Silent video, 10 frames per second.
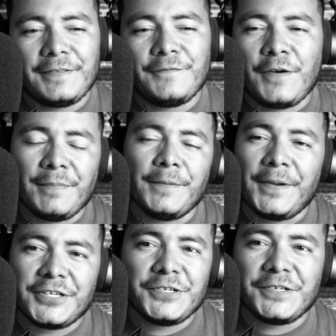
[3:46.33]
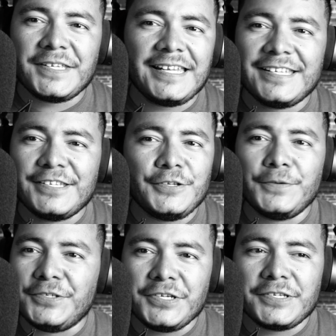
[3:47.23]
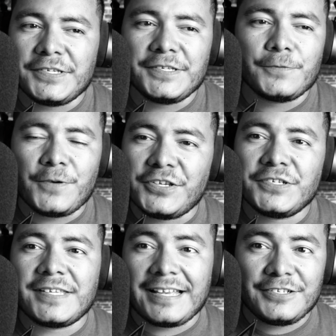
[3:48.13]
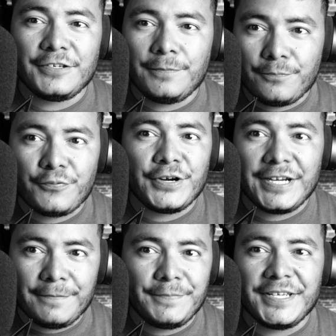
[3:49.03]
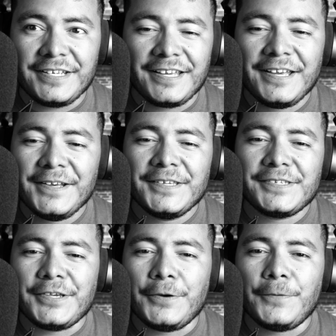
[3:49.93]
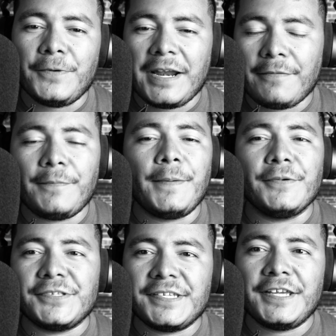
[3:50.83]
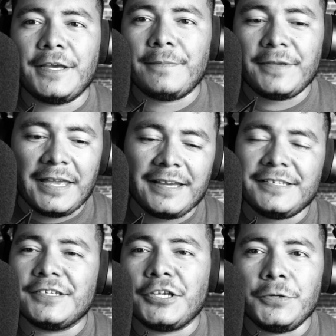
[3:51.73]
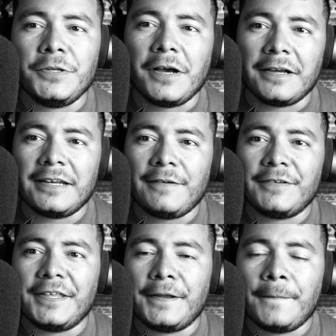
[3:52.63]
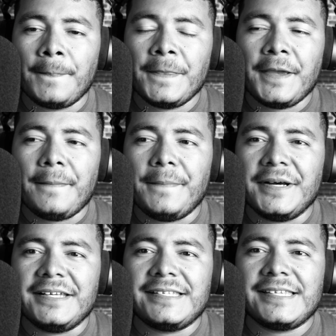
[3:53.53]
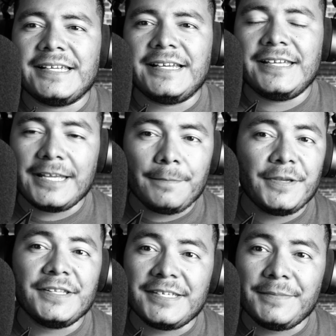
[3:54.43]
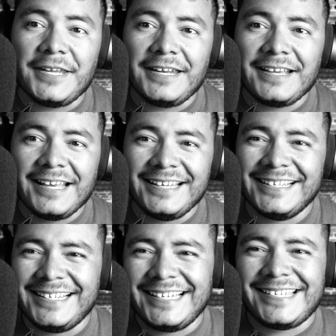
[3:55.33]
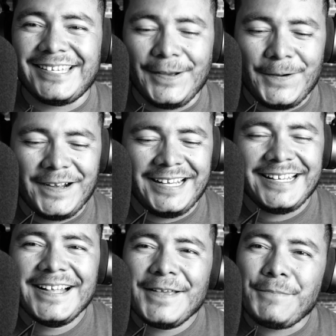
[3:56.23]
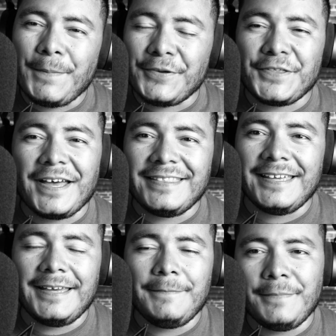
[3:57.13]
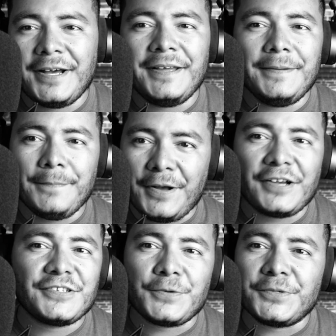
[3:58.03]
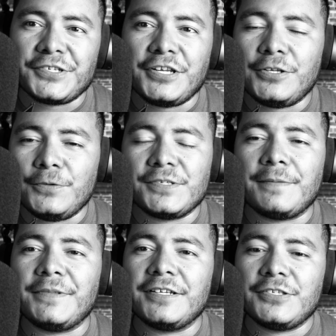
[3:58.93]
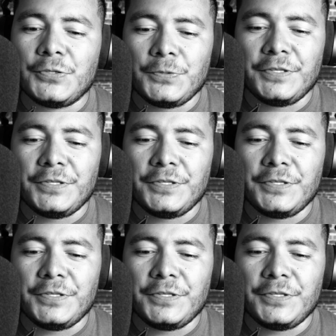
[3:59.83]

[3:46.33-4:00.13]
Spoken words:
from the pictures, it doesn't do it justice. Reggie is actually pretty big. So whenever people see him, yeah, he's a cute dog and everything, but he can be intimidating. So people thought that my boxer was going to do something to